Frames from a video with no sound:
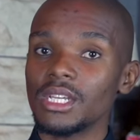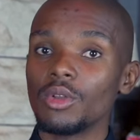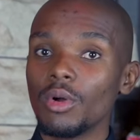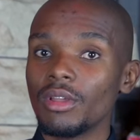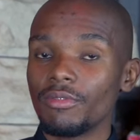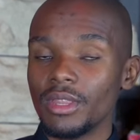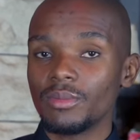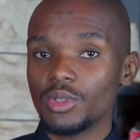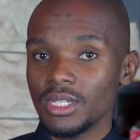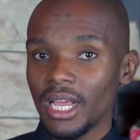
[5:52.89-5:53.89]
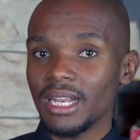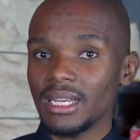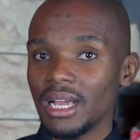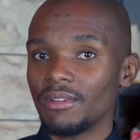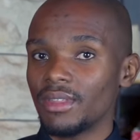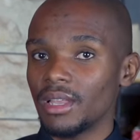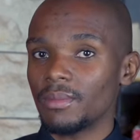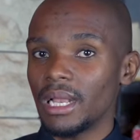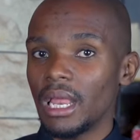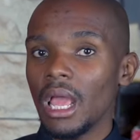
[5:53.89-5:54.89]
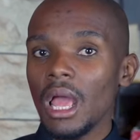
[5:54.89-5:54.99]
in order for them to try and recover that money.